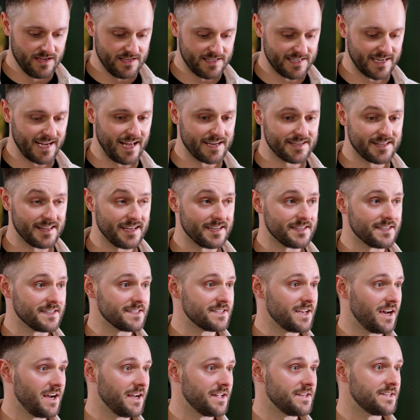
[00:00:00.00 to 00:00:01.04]
to get to that
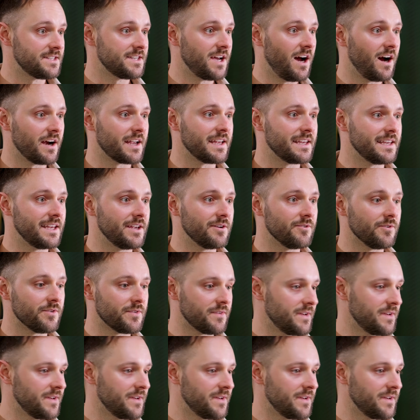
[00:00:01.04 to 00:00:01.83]
desired target yield.